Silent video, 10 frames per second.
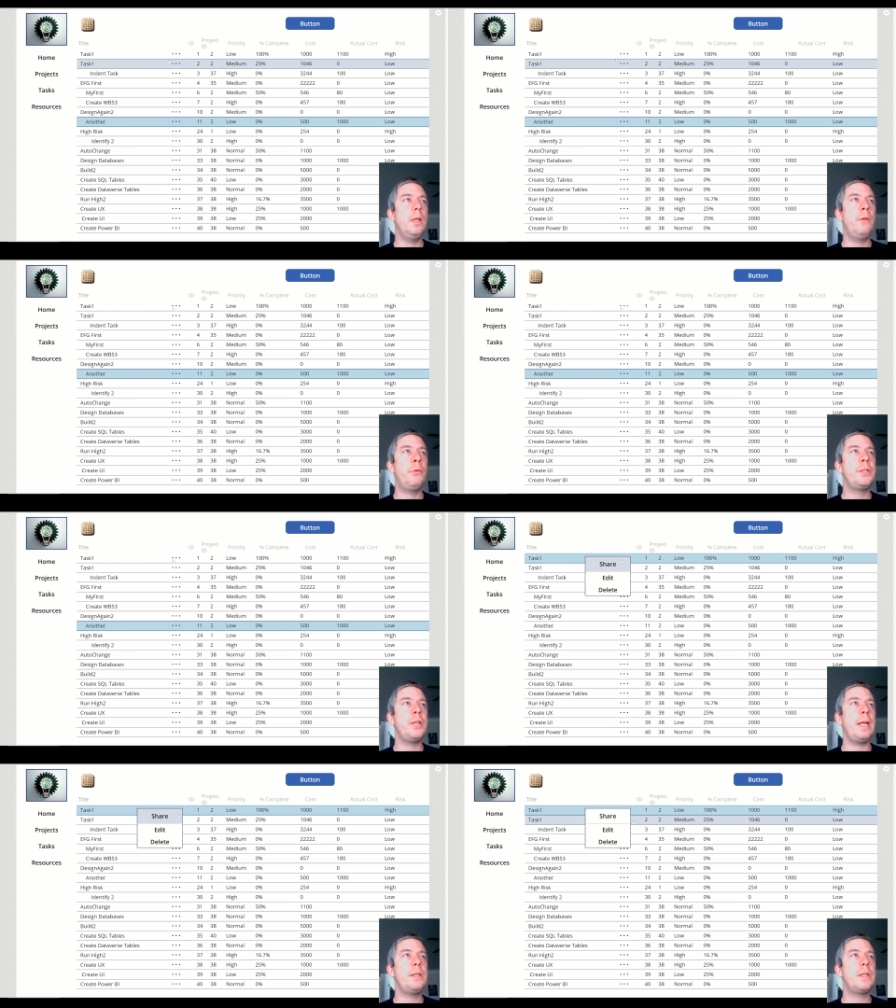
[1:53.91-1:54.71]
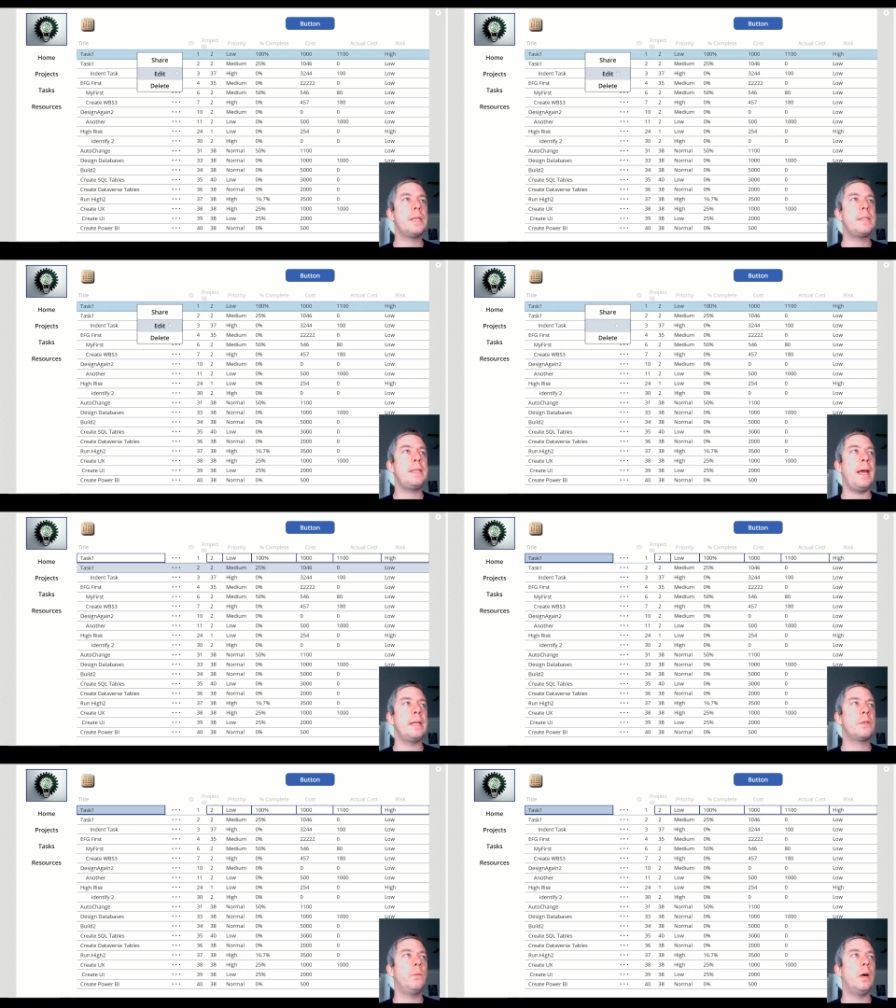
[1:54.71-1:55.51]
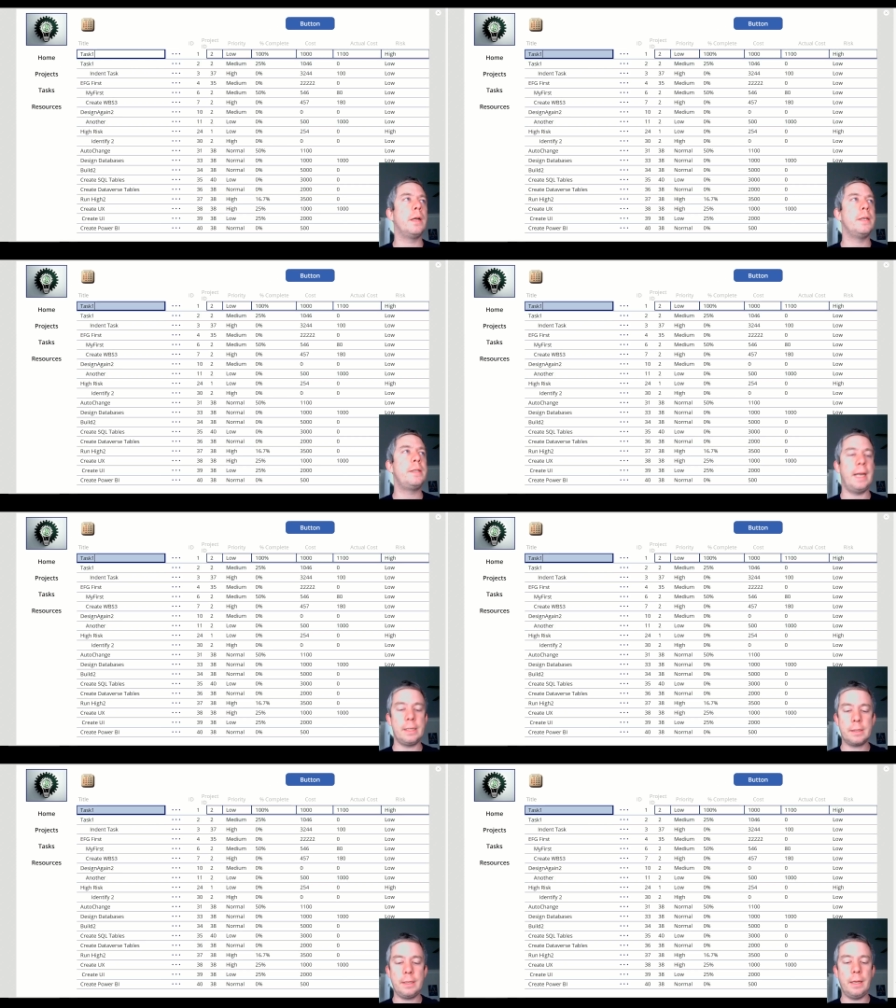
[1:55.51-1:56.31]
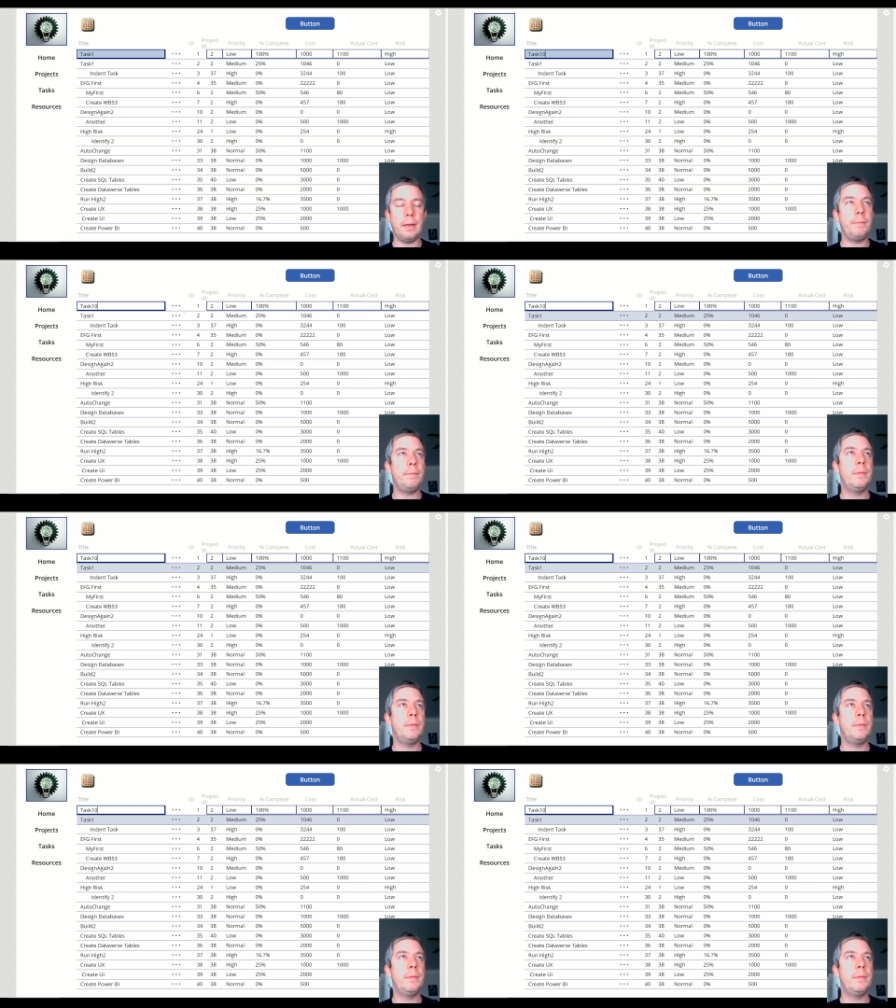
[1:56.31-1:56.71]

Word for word: if we change this task 1 to task 10